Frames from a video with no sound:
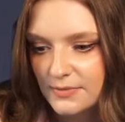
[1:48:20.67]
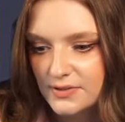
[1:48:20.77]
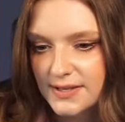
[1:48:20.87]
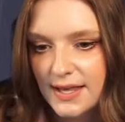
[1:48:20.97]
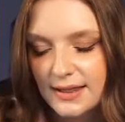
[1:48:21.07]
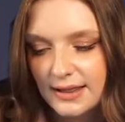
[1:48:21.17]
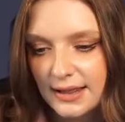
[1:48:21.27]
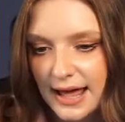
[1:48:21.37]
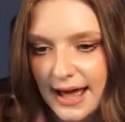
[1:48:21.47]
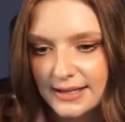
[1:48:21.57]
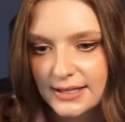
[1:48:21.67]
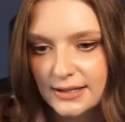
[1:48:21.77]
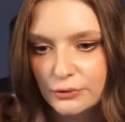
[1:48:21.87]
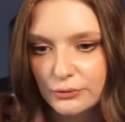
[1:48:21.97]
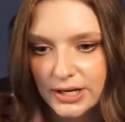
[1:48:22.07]
is getting laggy, and
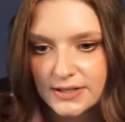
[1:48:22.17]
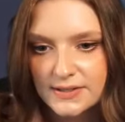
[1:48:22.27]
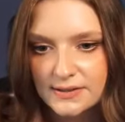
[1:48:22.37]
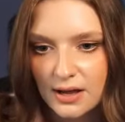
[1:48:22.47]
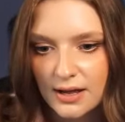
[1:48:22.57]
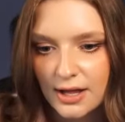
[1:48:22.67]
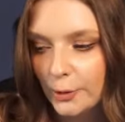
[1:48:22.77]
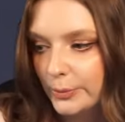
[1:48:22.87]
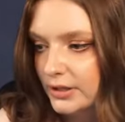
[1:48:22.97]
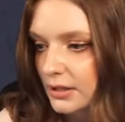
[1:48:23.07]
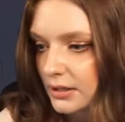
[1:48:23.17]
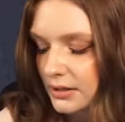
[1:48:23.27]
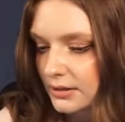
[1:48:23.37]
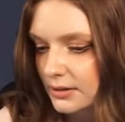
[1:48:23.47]
the rain is not helping it.